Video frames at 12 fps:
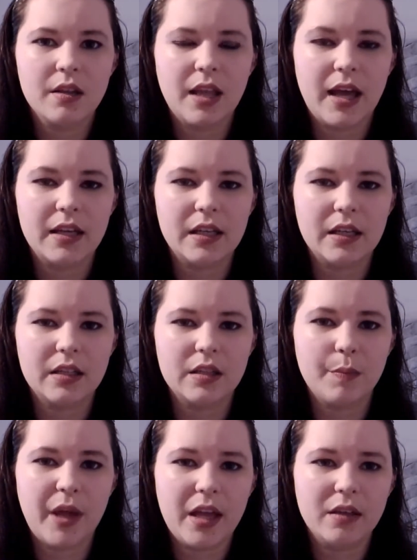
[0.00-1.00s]
that it can
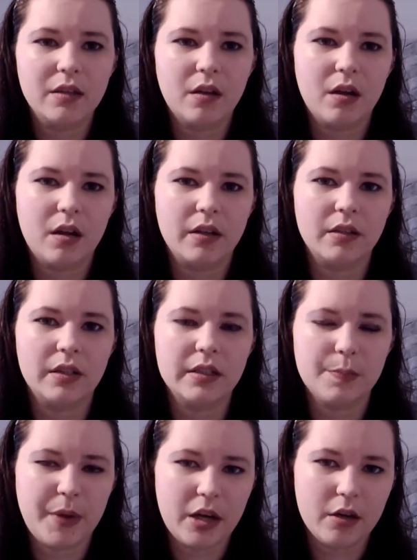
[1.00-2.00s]
depend on
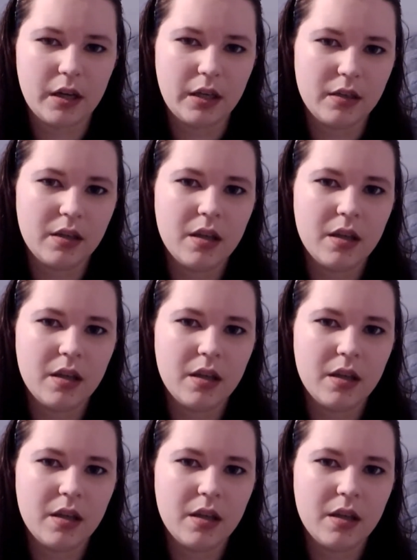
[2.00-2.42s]
its parent.